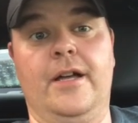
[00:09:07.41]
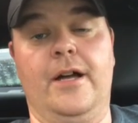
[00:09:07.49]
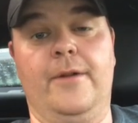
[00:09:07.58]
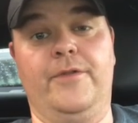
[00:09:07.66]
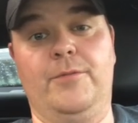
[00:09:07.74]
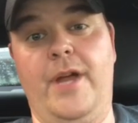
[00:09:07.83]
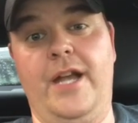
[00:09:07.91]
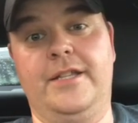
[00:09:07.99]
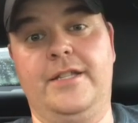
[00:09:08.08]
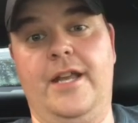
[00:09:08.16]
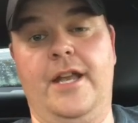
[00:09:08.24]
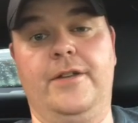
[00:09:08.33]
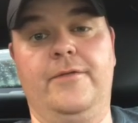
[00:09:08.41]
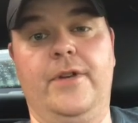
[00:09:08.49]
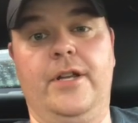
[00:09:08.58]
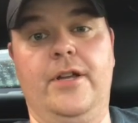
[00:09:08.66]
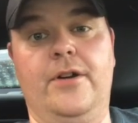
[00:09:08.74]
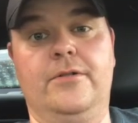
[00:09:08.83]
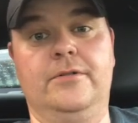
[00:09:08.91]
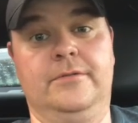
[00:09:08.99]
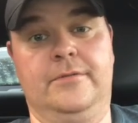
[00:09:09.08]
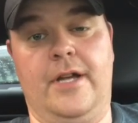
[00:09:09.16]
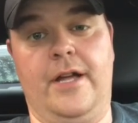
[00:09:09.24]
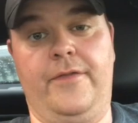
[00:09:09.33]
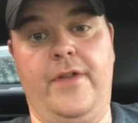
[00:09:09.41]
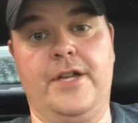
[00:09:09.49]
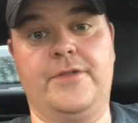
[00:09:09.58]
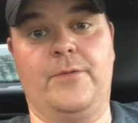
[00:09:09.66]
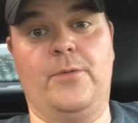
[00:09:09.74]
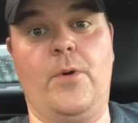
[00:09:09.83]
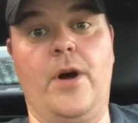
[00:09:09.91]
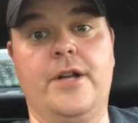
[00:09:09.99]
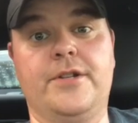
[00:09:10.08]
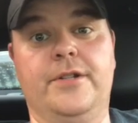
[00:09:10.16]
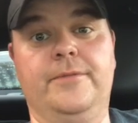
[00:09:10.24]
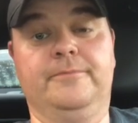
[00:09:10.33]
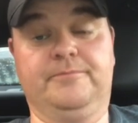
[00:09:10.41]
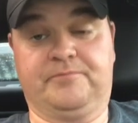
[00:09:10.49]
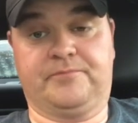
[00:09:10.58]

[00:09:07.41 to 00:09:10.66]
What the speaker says: If you made it to the end of the video, thanks for watching.